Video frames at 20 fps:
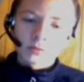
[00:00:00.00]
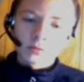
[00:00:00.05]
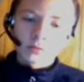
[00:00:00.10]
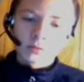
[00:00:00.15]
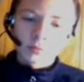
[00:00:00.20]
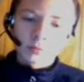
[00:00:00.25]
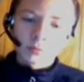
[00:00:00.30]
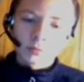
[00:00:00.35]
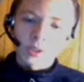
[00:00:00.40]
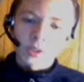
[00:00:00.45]

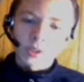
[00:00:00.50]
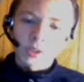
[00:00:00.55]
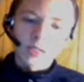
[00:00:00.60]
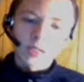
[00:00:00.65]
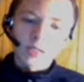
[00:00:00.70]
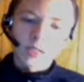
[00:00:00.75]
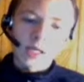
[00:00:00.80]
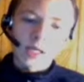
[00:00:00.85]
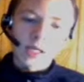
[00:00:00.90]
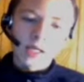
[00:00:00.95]
but can
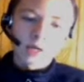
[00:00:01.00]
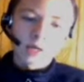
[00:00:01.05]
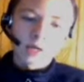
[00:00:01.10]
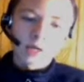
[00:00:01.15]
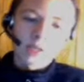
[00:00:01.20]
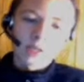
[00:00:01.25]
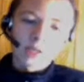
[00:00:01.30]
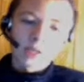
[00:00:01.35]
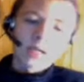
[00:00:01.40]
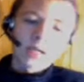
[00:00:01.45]
take out like
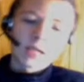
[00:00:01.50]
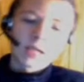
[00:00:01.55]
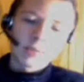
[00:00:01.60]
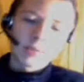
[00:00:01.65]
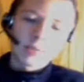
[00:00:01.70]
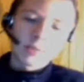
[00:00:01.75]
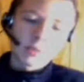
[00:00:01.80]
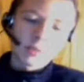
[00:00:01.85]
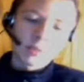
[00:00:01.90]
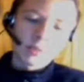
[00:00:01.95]
10
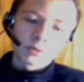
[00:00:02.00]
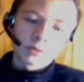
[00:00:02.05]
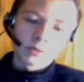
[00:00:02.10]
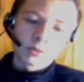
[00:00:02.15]
people.